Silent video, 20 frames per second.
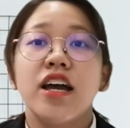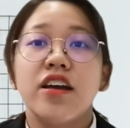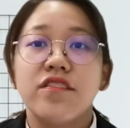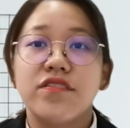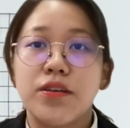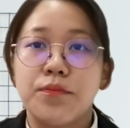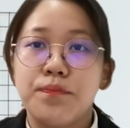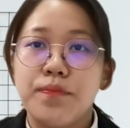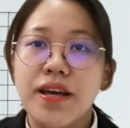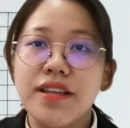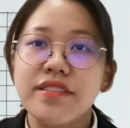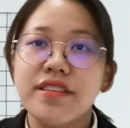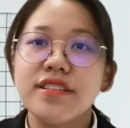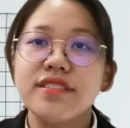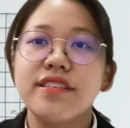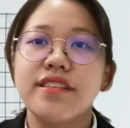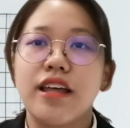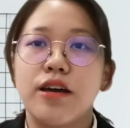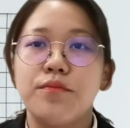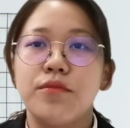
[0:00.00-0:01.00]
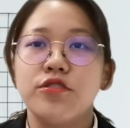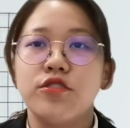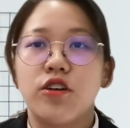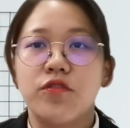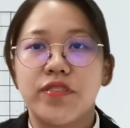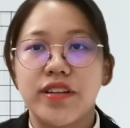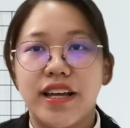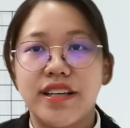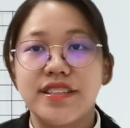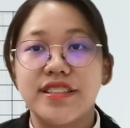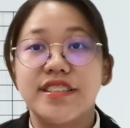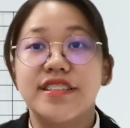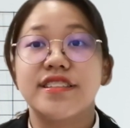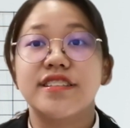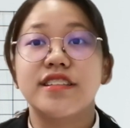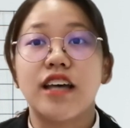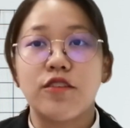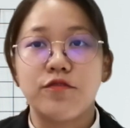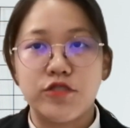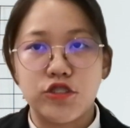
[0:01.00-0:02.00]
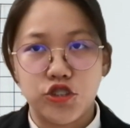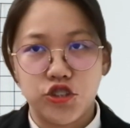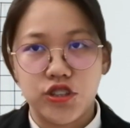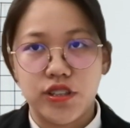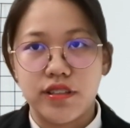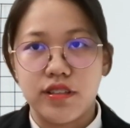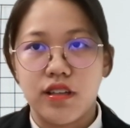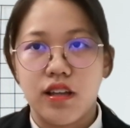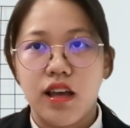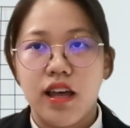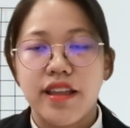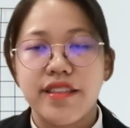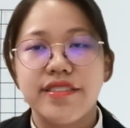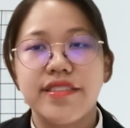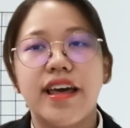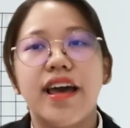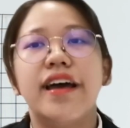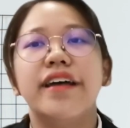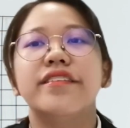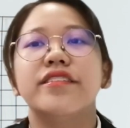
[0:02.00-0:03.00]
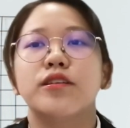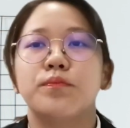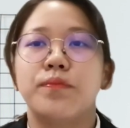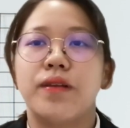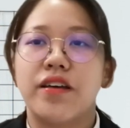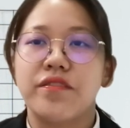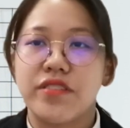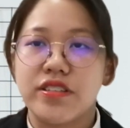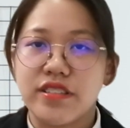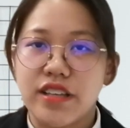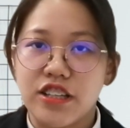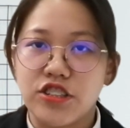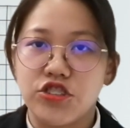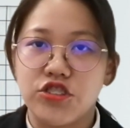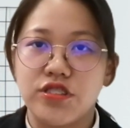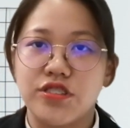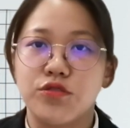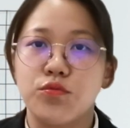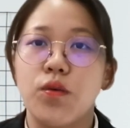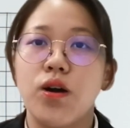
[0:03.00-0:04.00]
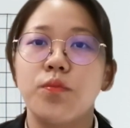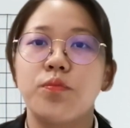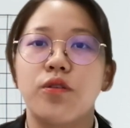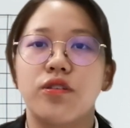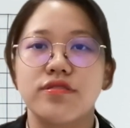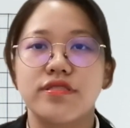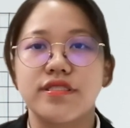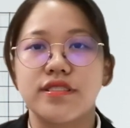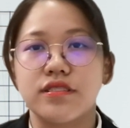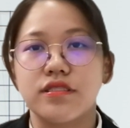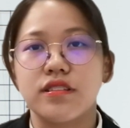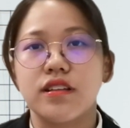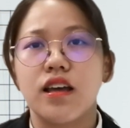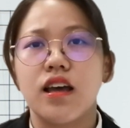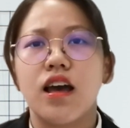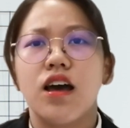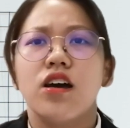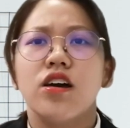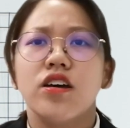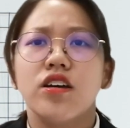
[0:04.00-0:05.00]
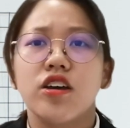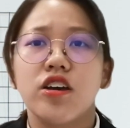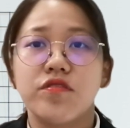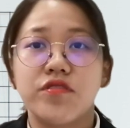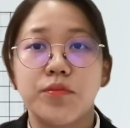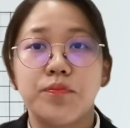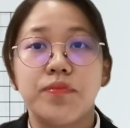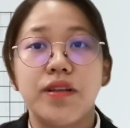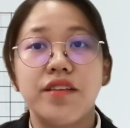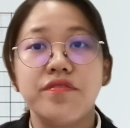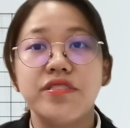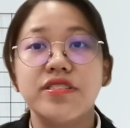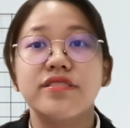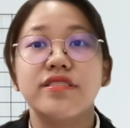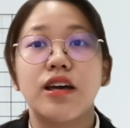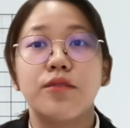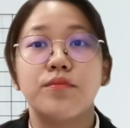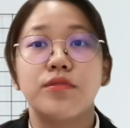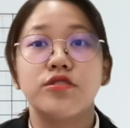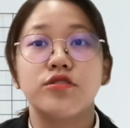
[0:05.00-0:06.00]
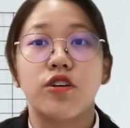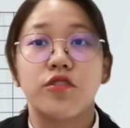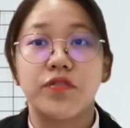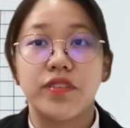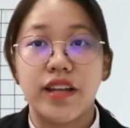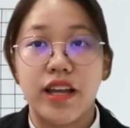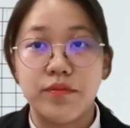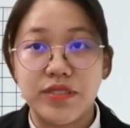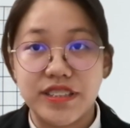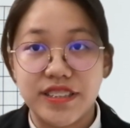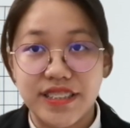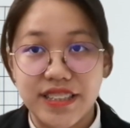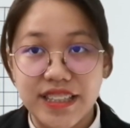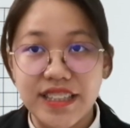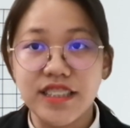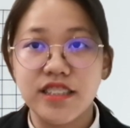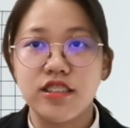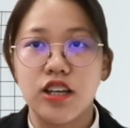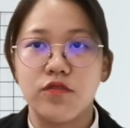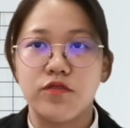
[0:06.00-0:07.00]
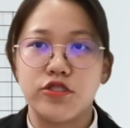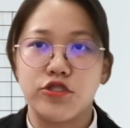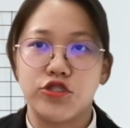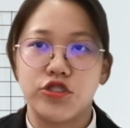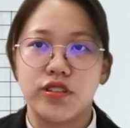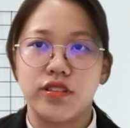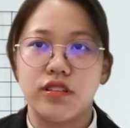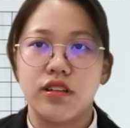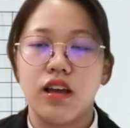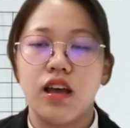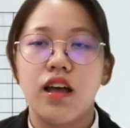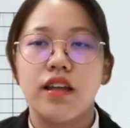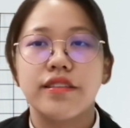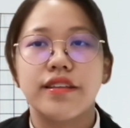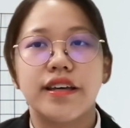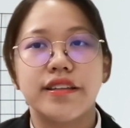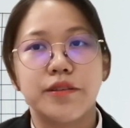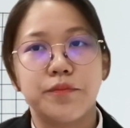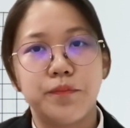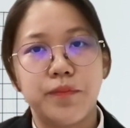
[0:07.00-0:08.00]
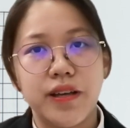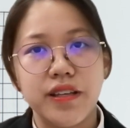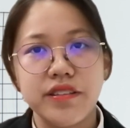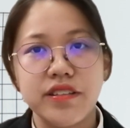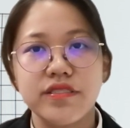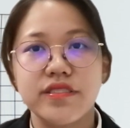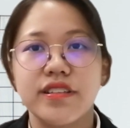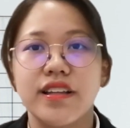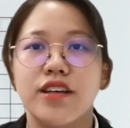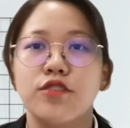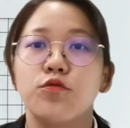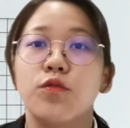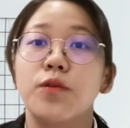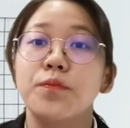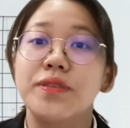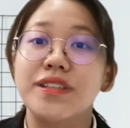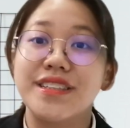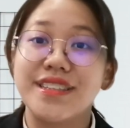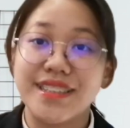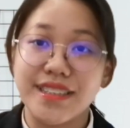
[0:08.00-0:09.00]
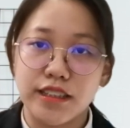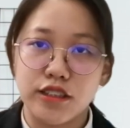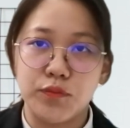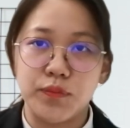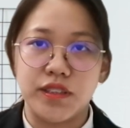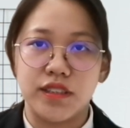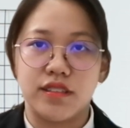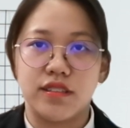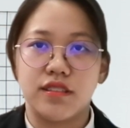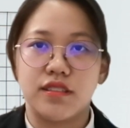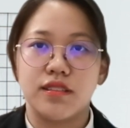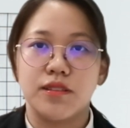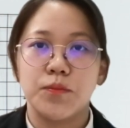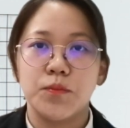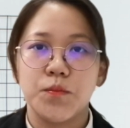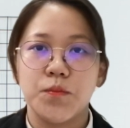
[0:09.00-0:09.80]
If the plaintiff's statement of claim is sufficient, then the plaintiff's actions will proceed. If the plaintiff's statement of claim is insufficient, then the plaintiff's claim will be dismissed.